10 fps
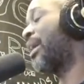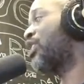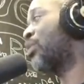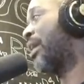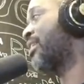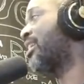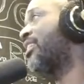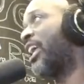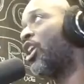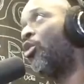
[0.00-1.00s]
why they try to
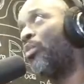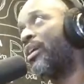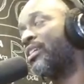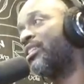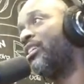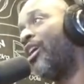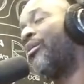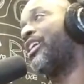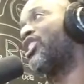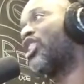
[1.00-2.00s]
tell. They don't want us to
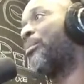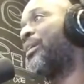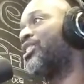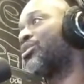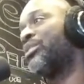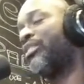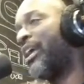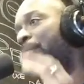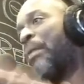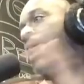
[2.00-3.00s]
know and interpret history, so
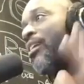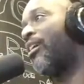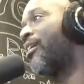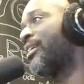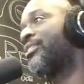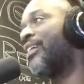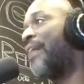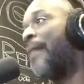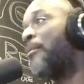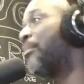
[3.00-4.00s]
they pile all this
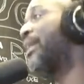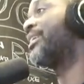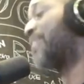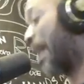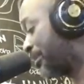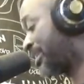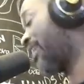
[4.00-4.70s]
stuff. I'm gonna break it down. I'm gonna